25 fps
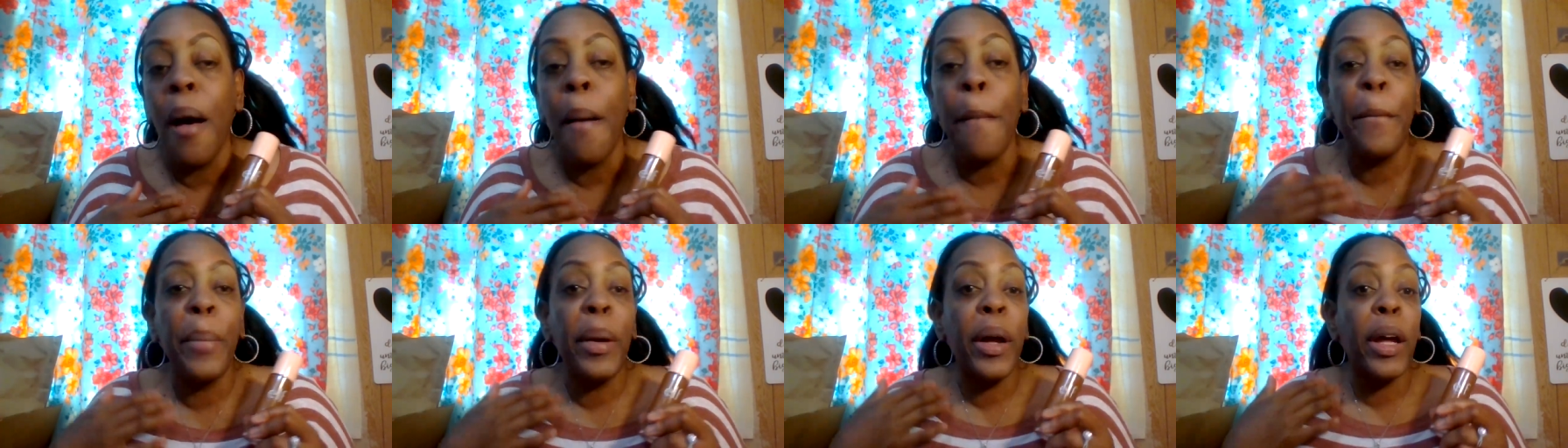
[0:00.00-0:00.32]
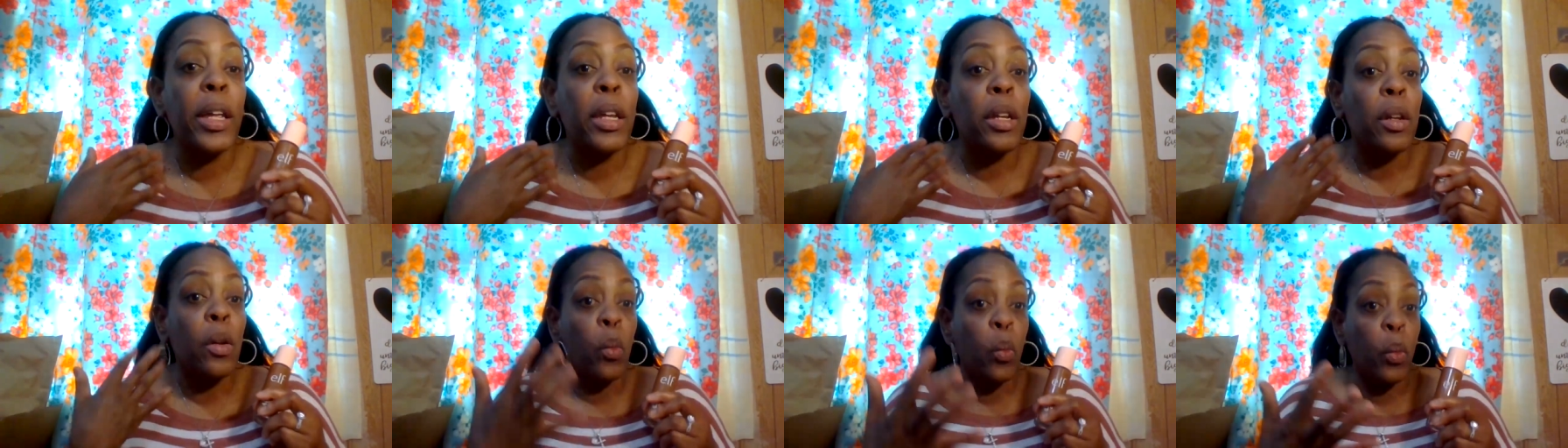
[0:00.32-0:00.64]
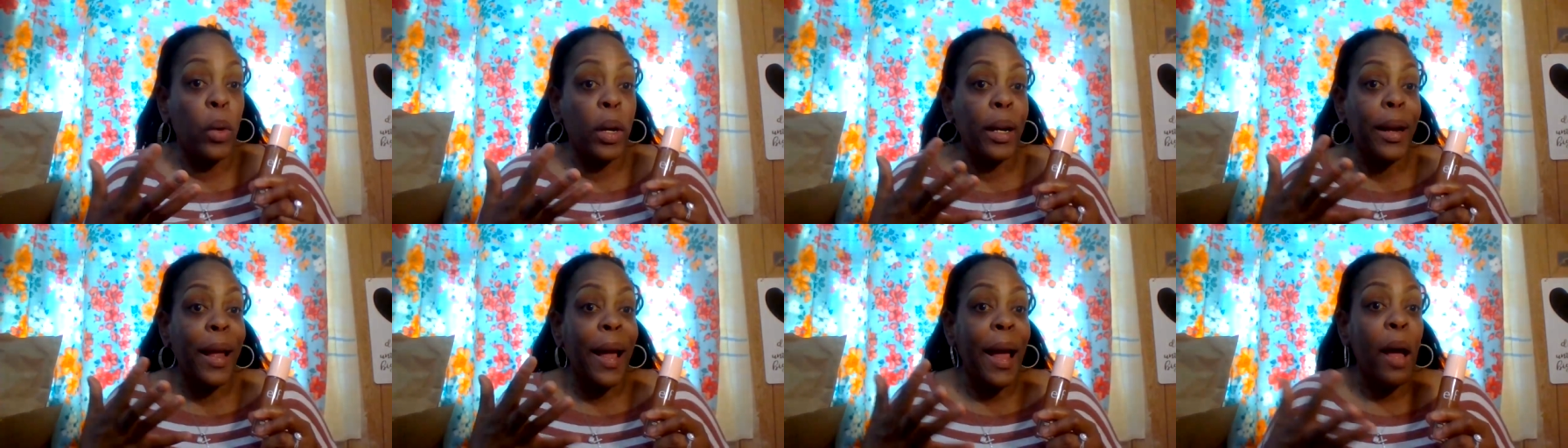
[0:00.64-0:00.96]
but
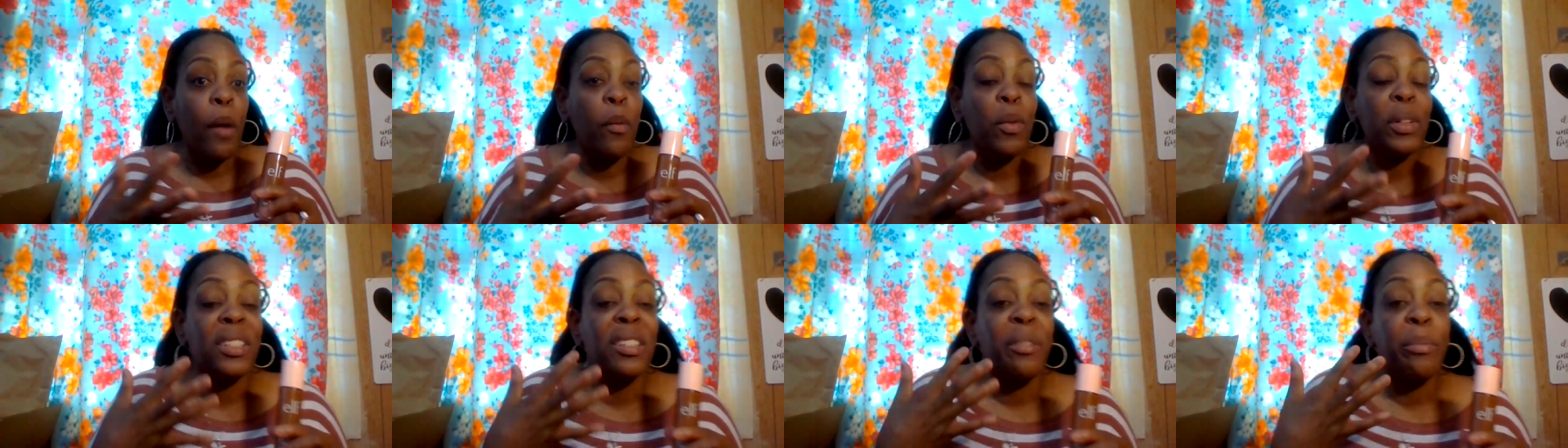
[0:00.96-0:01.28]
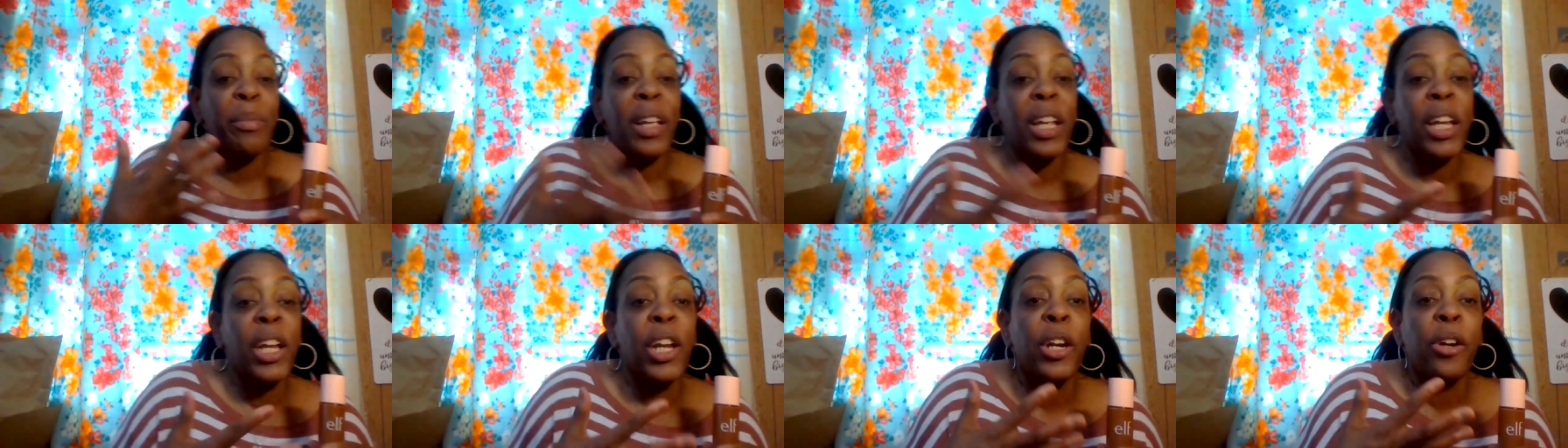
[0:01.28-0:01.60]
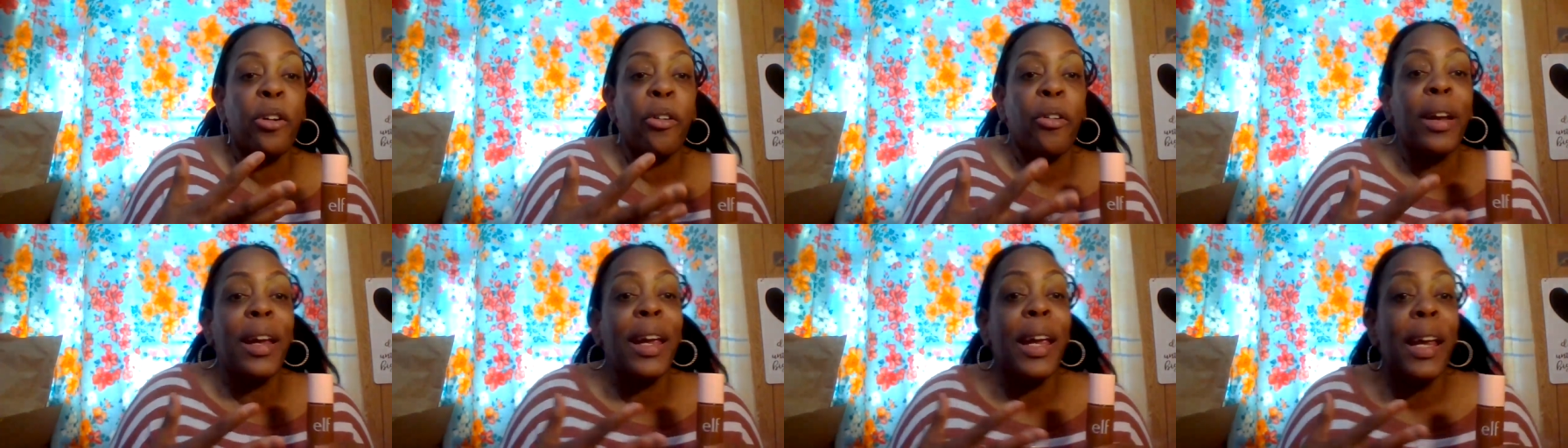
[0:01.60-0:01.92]
when I was a
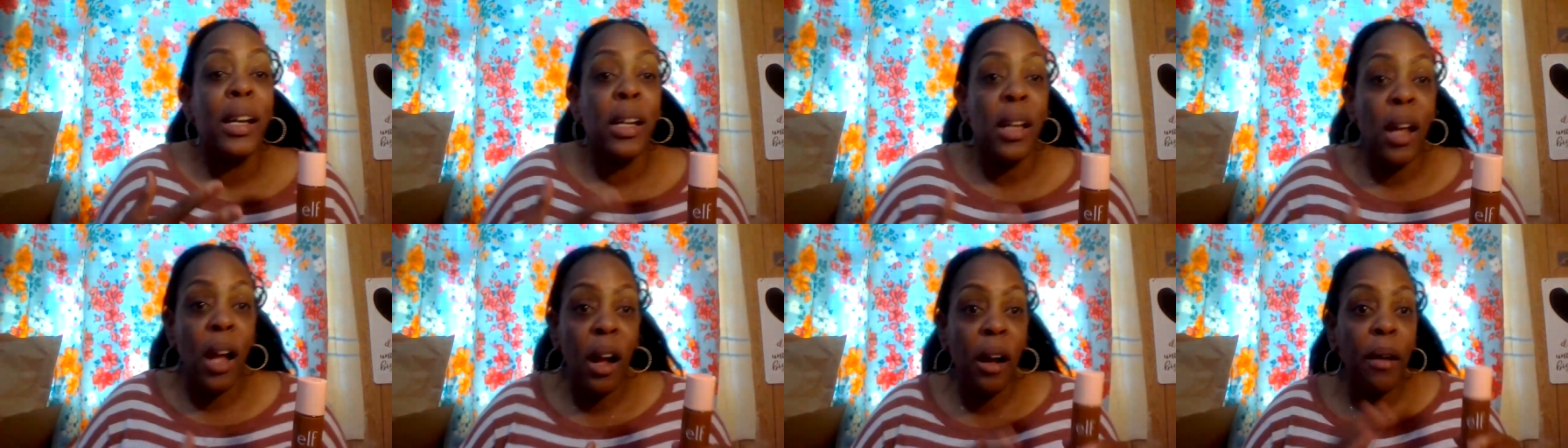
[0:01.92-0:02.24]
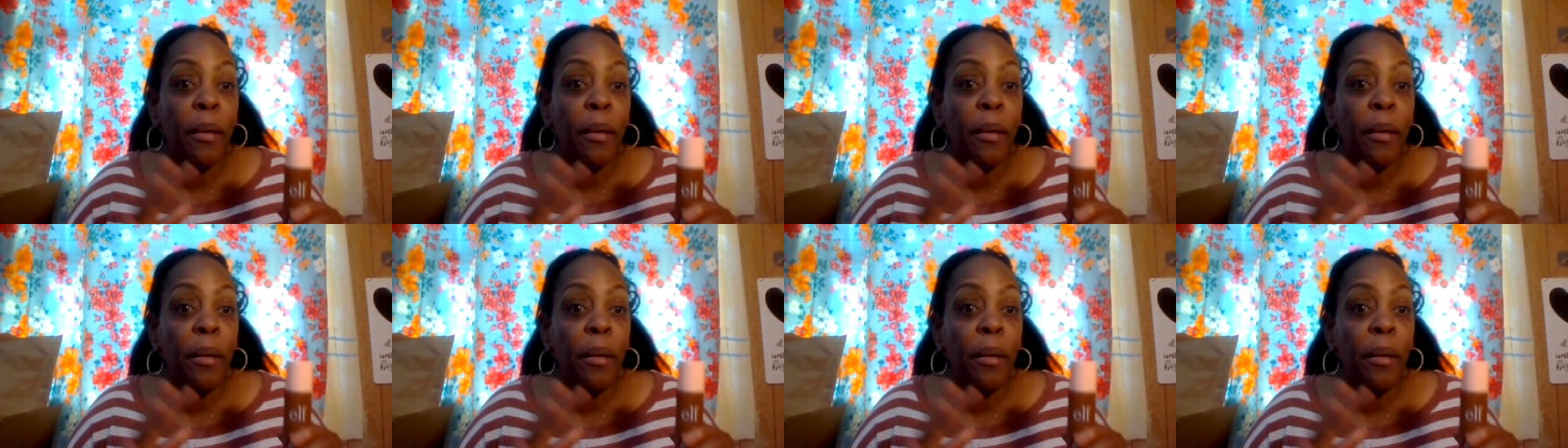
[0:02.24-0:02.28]
beginner in